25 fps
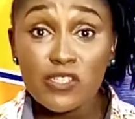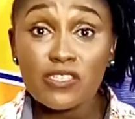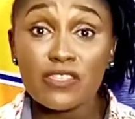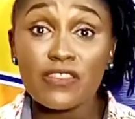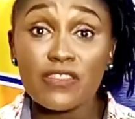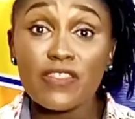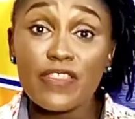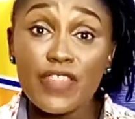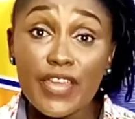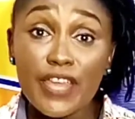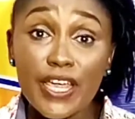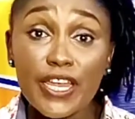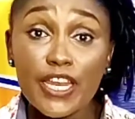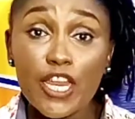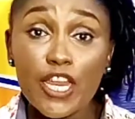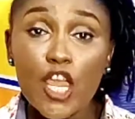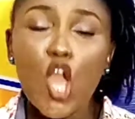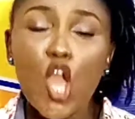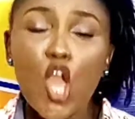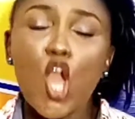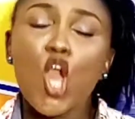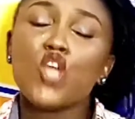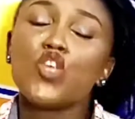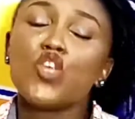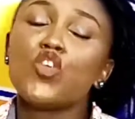thing
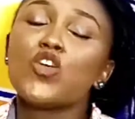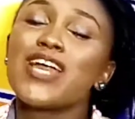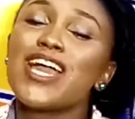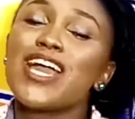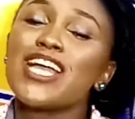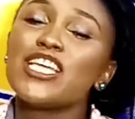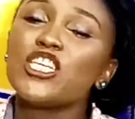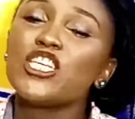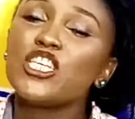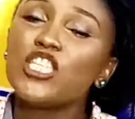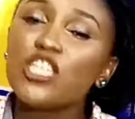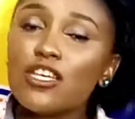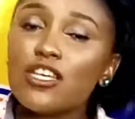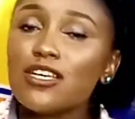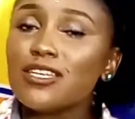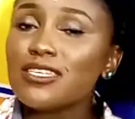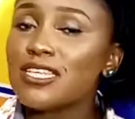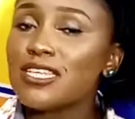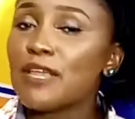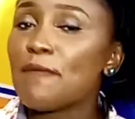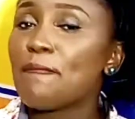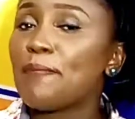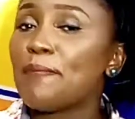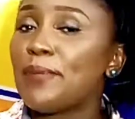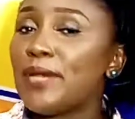you can use in
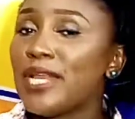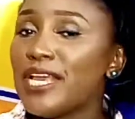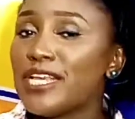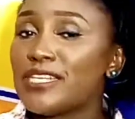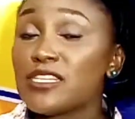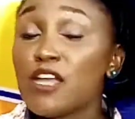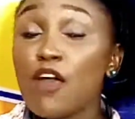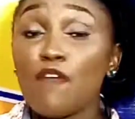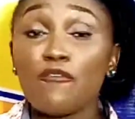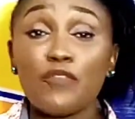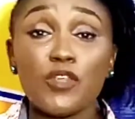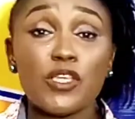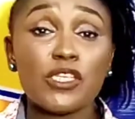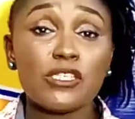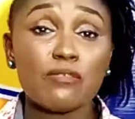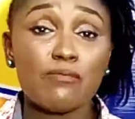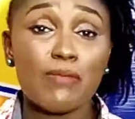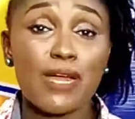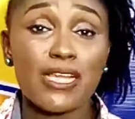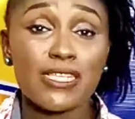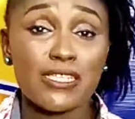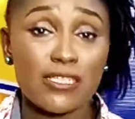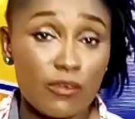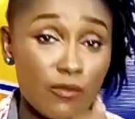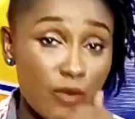place of this
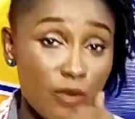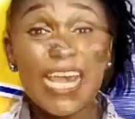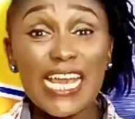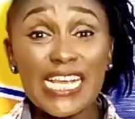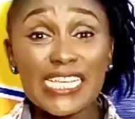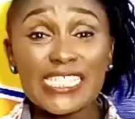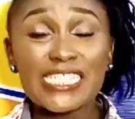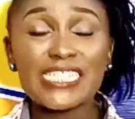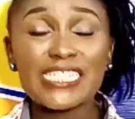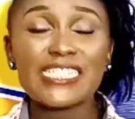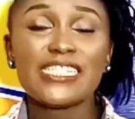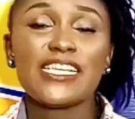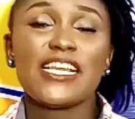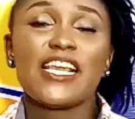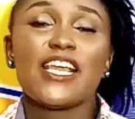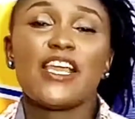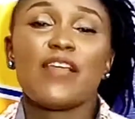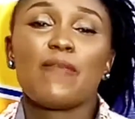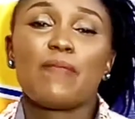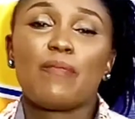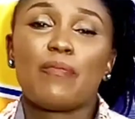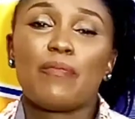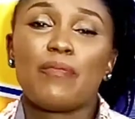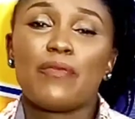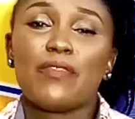material is
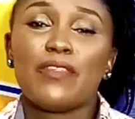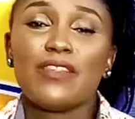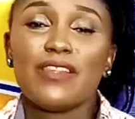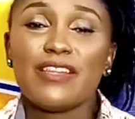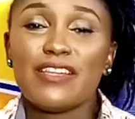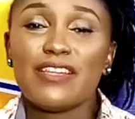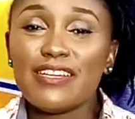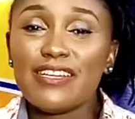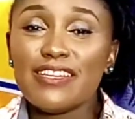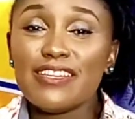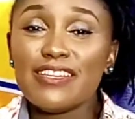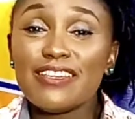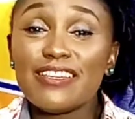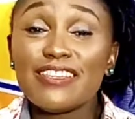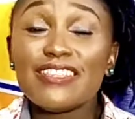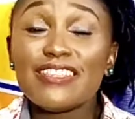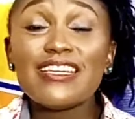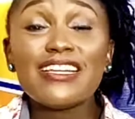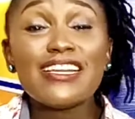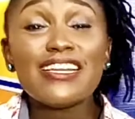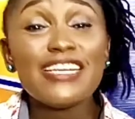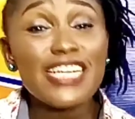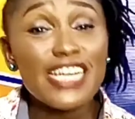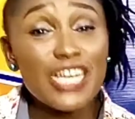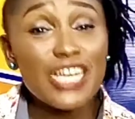the
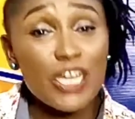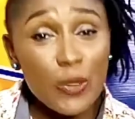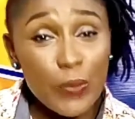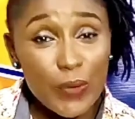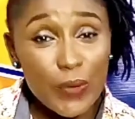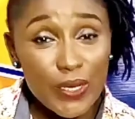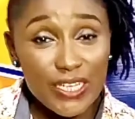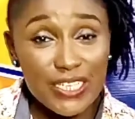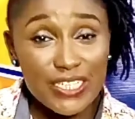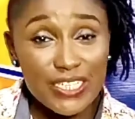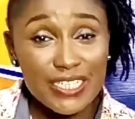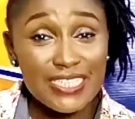liquid.